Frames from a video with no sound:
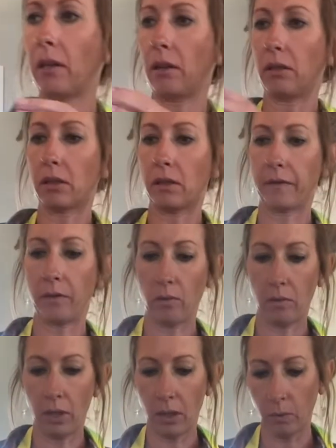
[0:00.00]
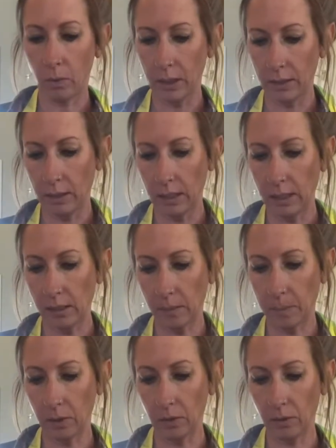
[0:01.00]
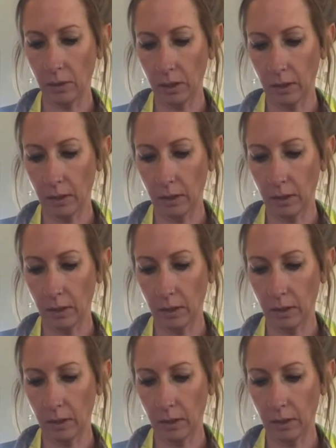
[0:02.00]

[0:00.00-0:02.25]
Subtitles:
calls for 1 teaspoon